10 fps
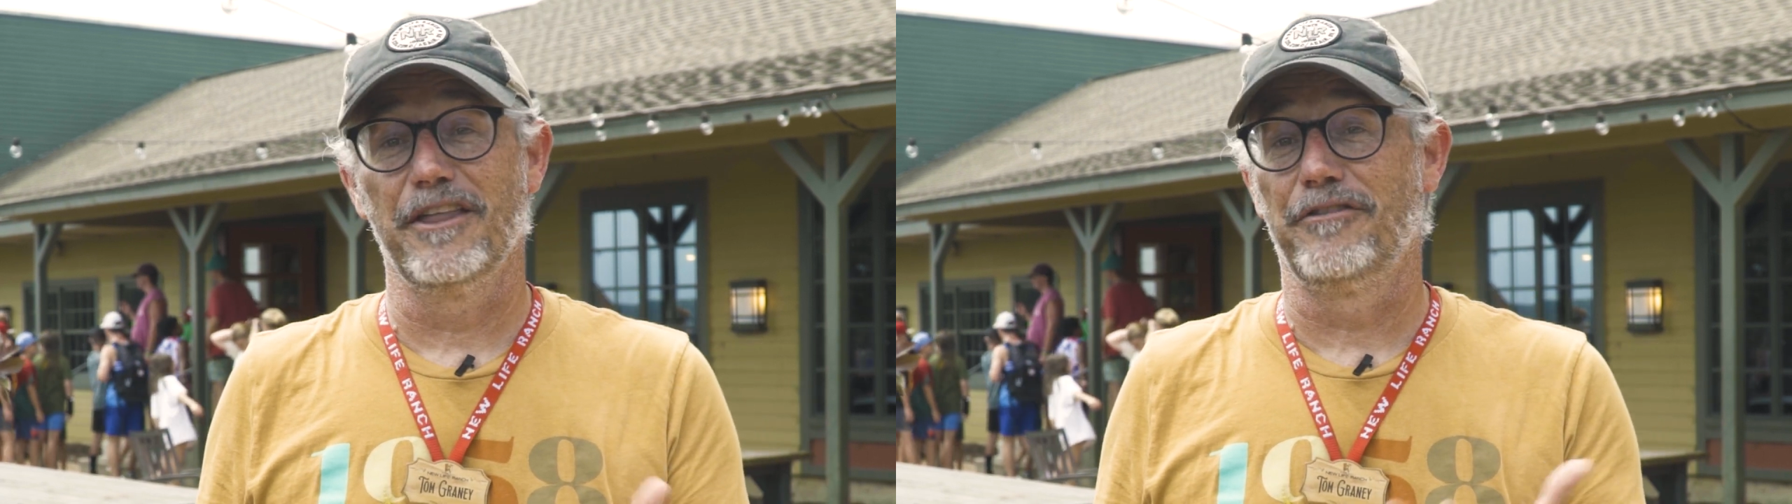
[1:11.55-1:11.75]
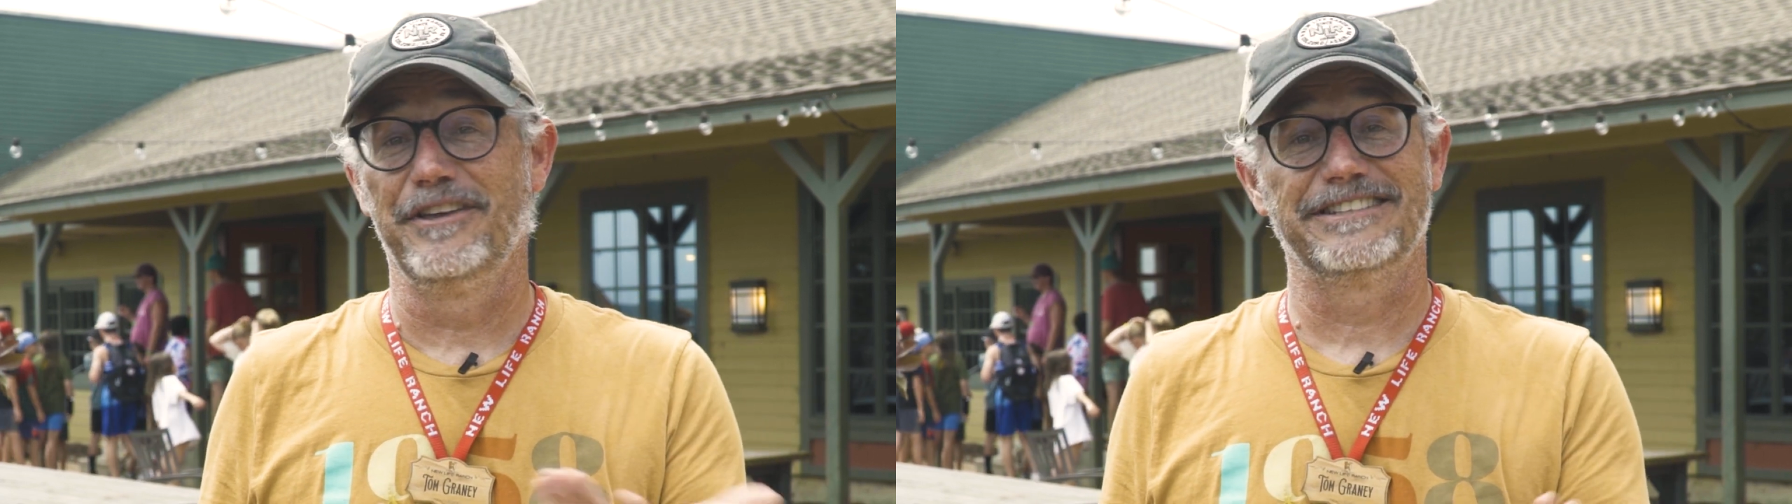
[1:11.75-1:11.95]

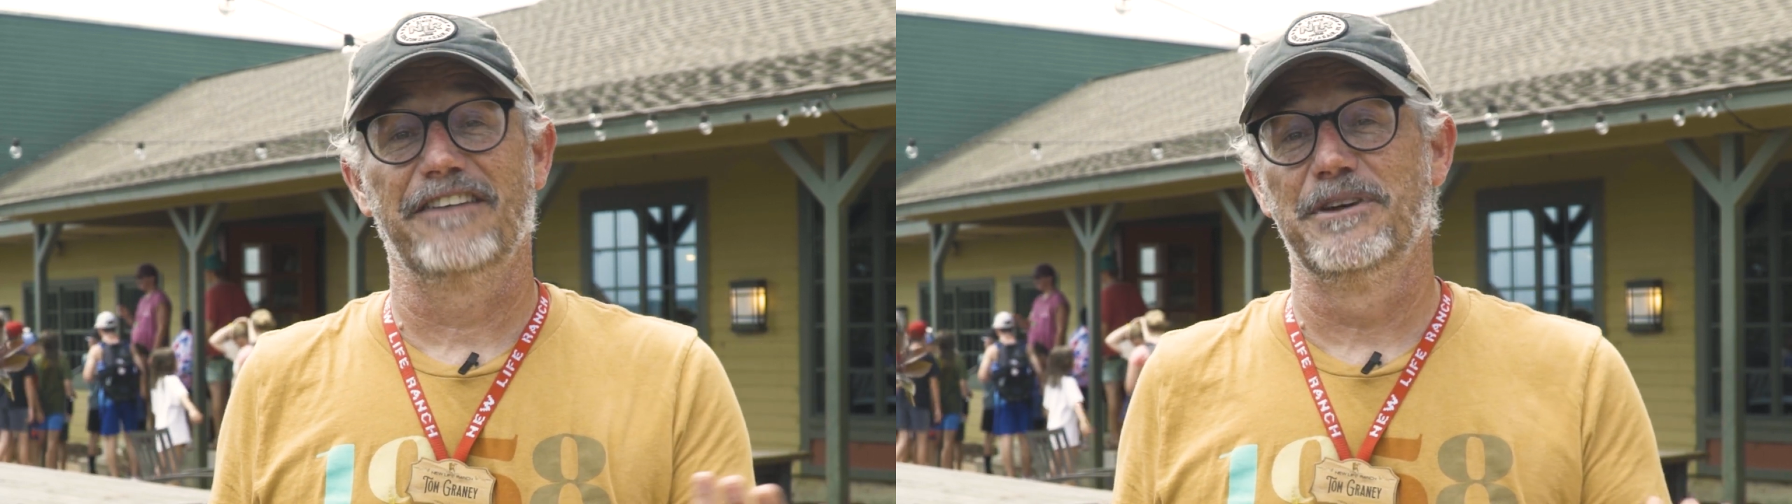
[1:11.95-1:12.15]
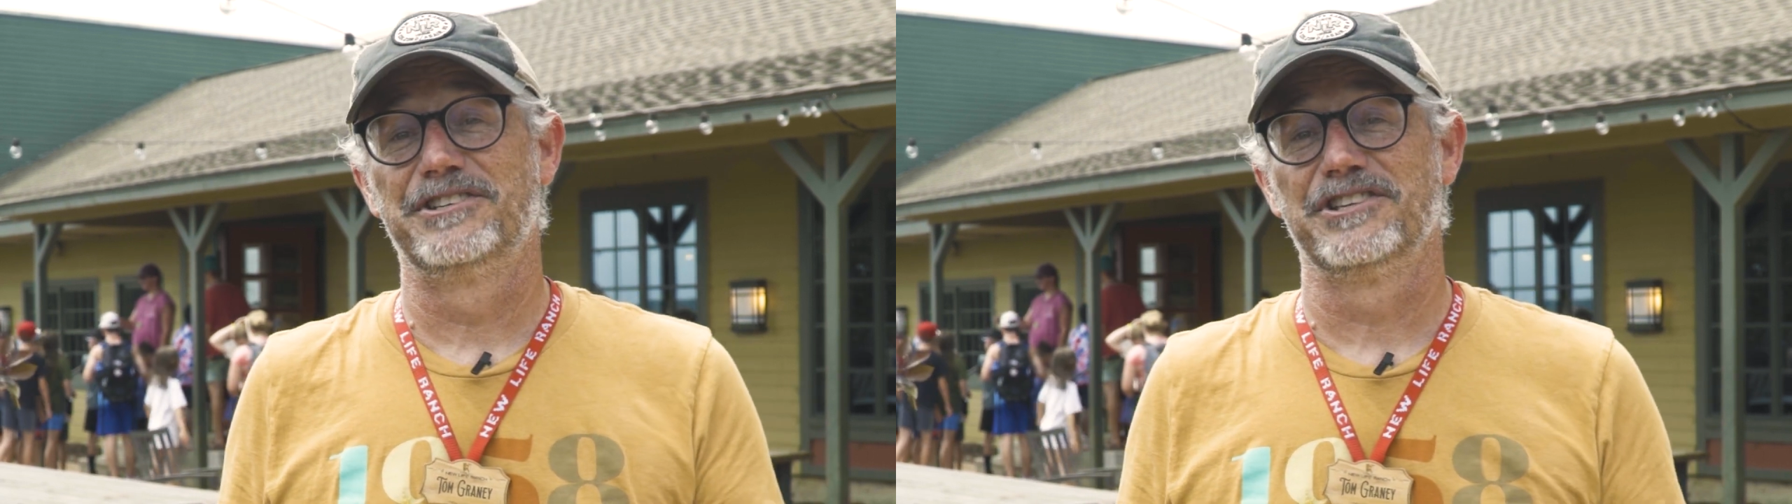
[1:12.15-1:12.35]
other things
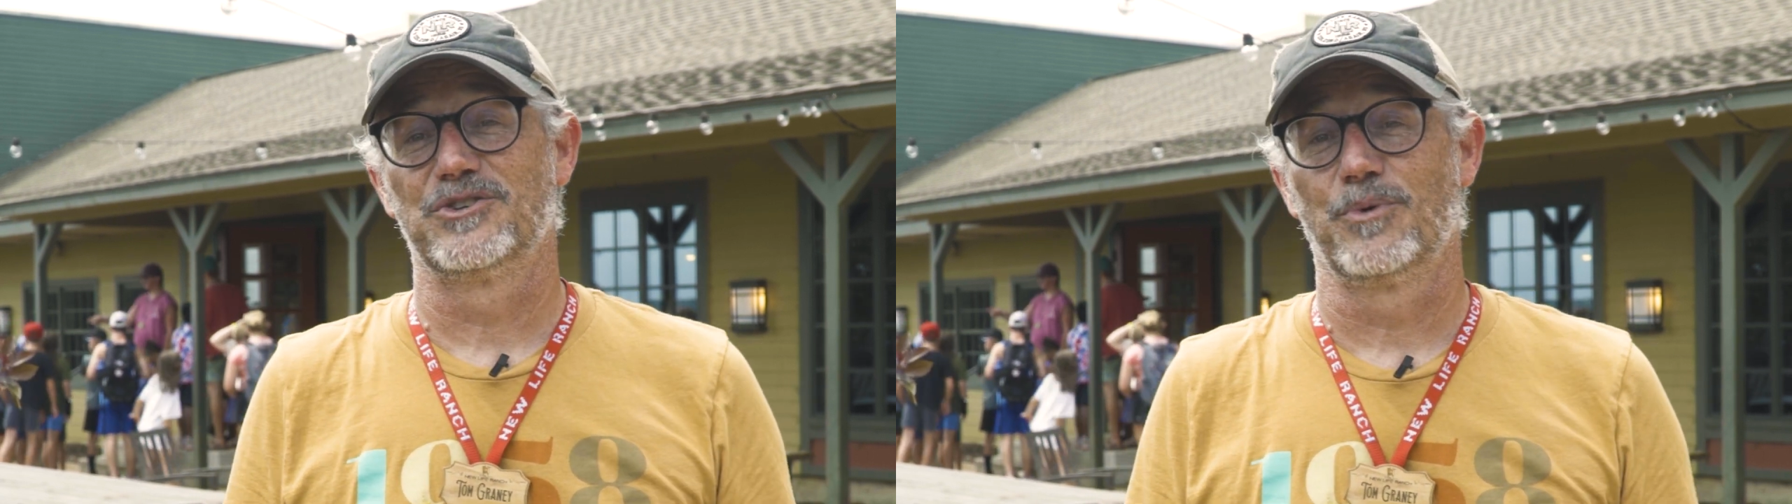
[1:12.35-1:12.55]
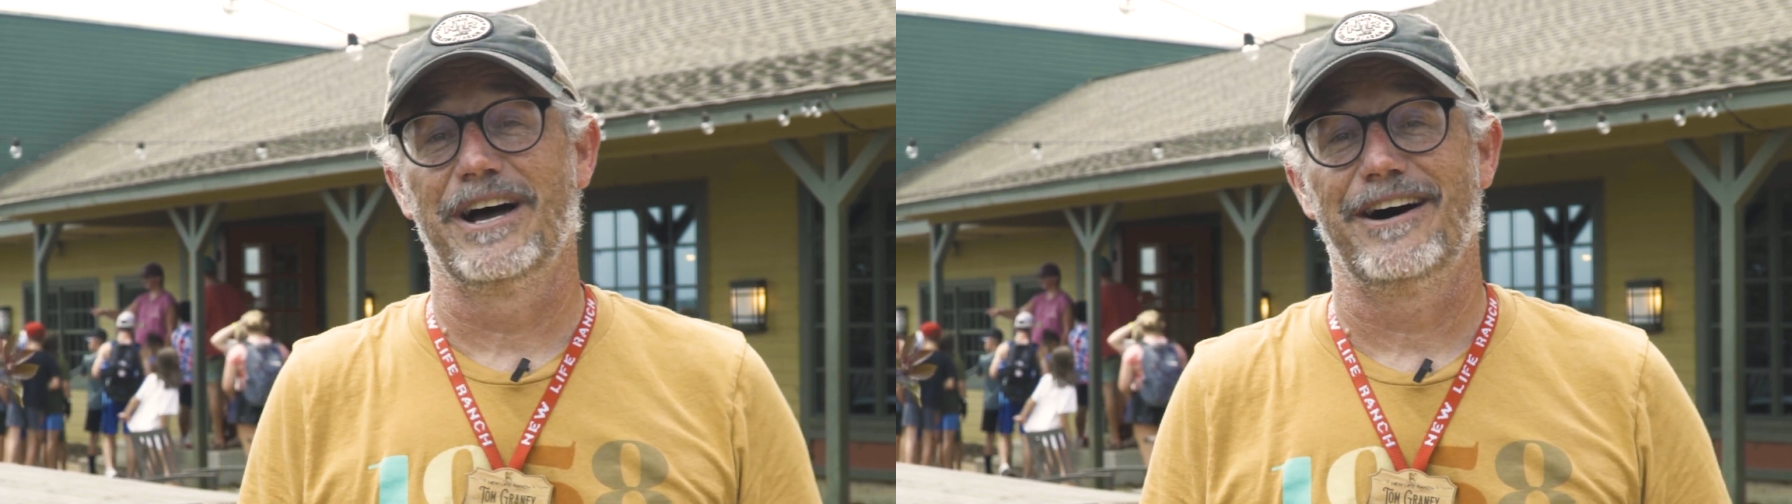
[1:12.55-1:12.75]
I've mentioned
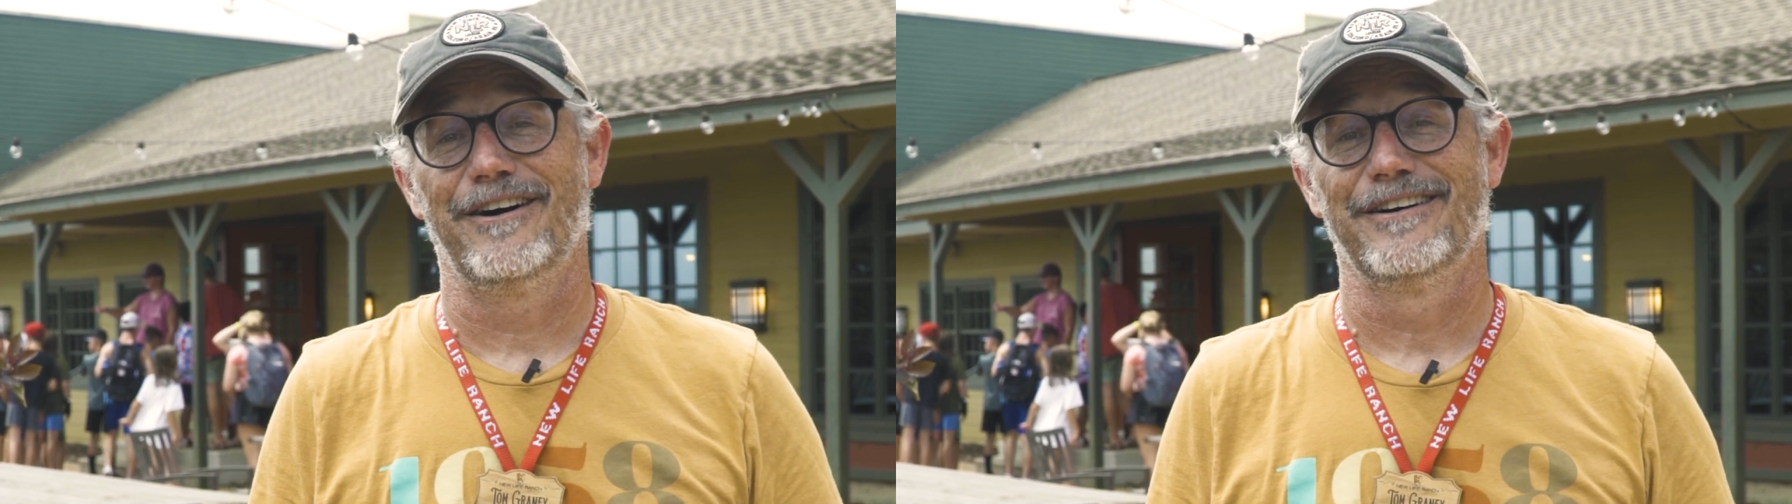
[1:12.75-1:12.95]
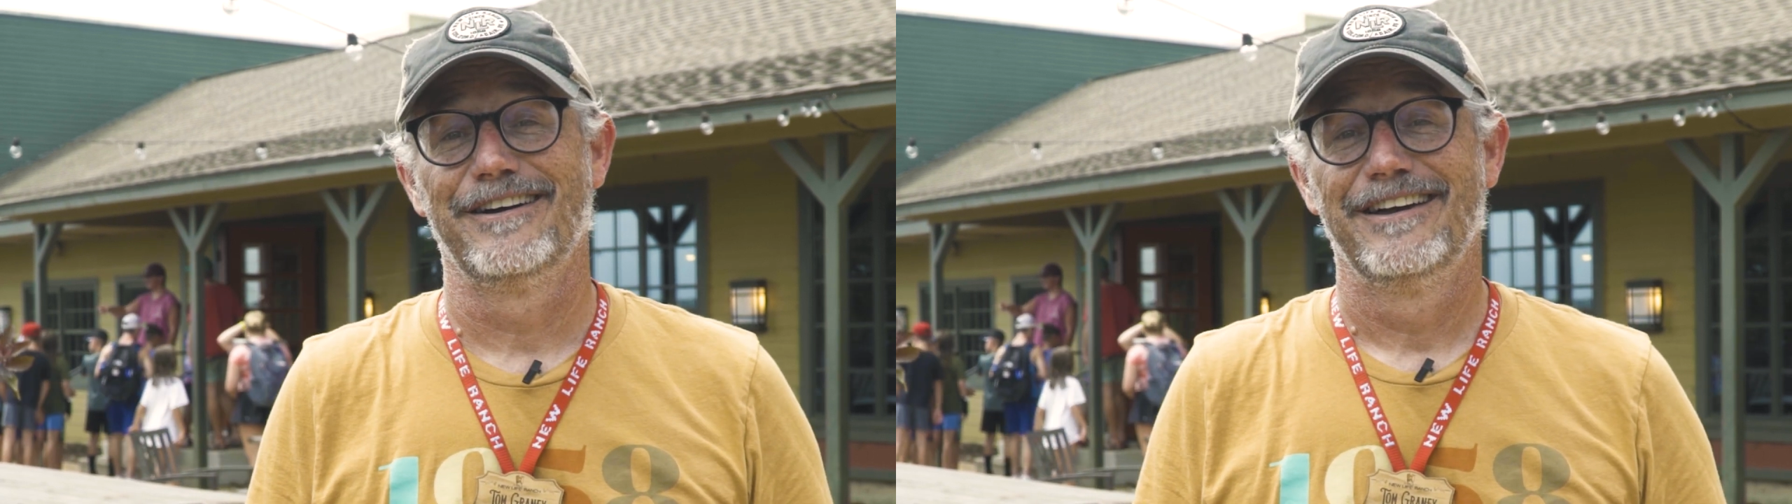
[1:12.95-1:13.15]
as well.